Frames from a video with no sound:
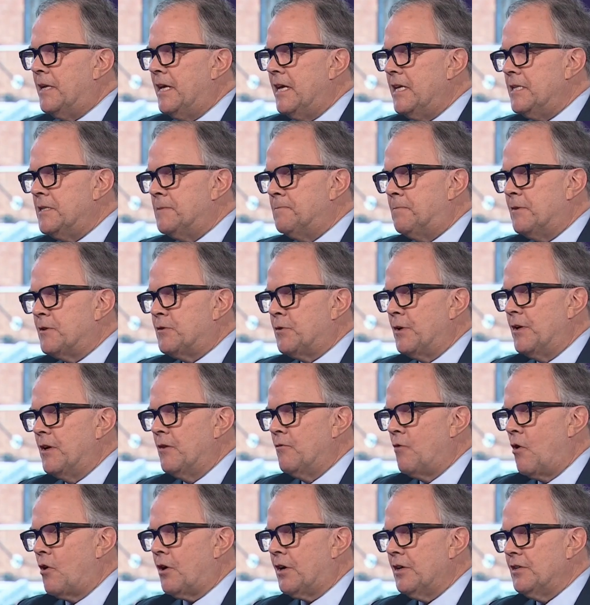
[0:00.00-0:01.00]
he's between
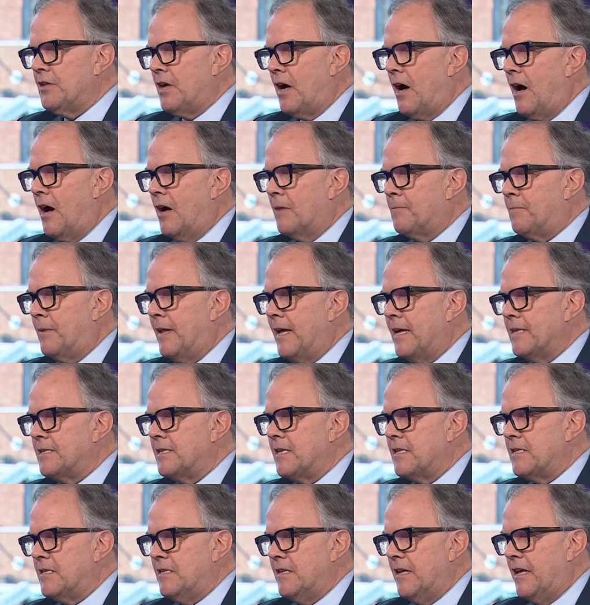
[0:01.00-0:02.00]
a rock and a hard place,
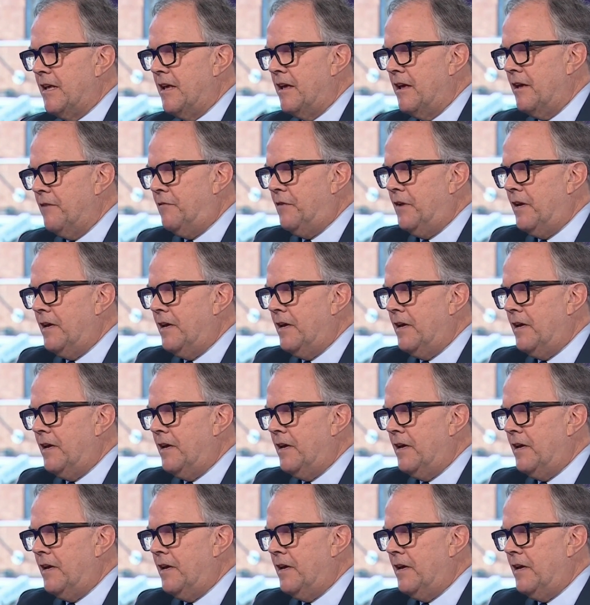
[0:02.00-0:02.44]
isn't he? If